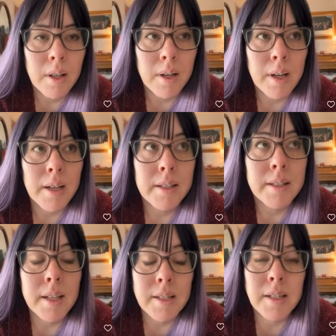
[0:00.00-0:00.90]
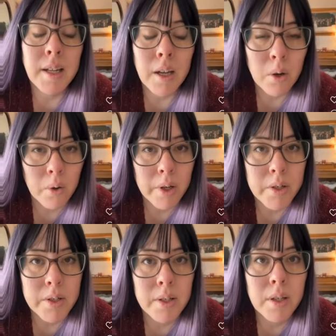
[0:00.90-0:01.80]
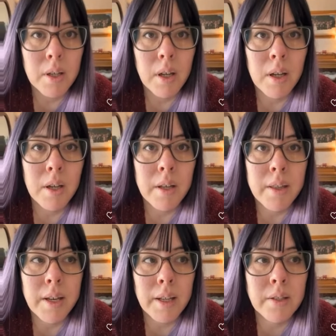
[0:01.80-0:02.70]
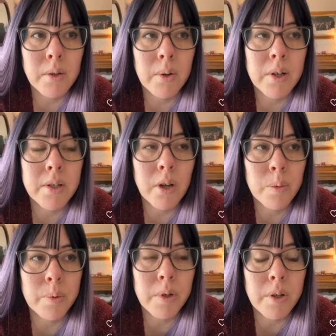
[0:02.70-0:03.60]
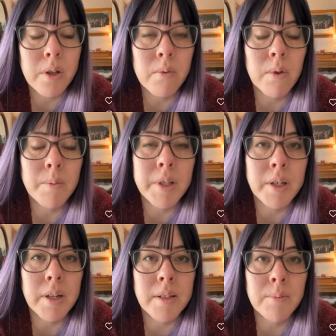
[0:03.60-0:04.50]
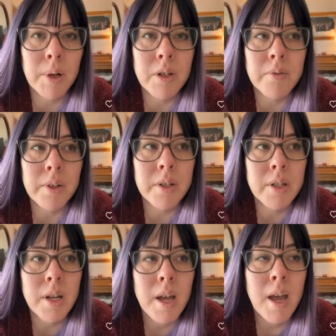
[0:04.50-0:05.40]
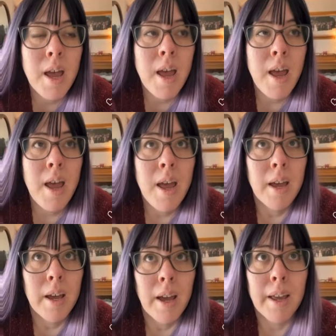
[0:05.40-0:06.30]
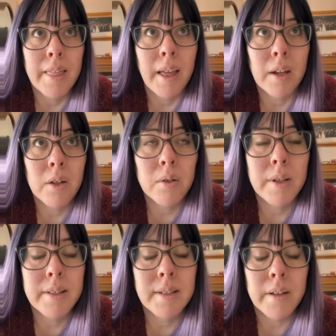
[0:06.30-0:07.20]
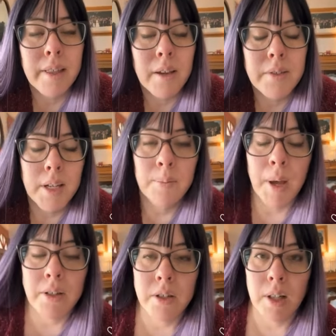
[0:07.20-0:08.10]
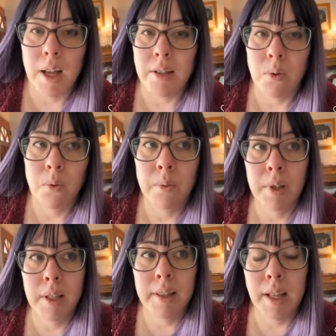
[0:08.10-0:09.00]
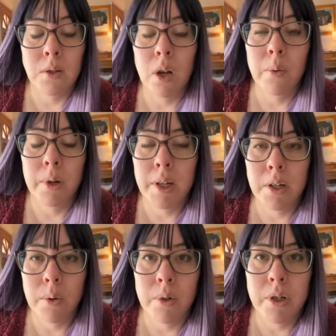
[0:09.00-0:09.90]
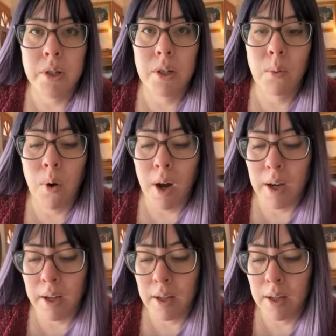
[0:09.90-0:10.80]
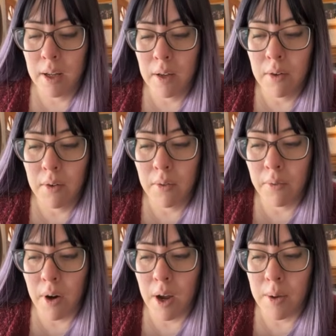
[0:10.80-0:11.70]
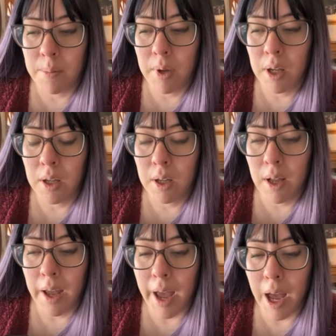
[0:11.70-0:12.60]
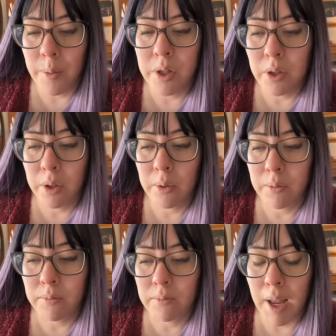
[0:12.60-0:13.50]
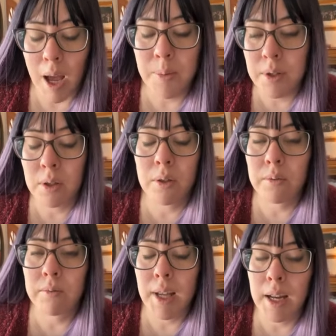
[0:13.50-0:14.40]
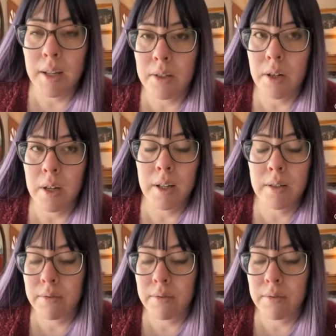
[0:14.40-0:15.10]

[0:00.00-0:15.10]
of guidance, is to take a course. Uh, the next course open the enrollment starts in March 1st, and that it's called the FTN Masterclass, and we're really, that's all we're gonna do. We're just gonna walk from absolute, absolute getting started,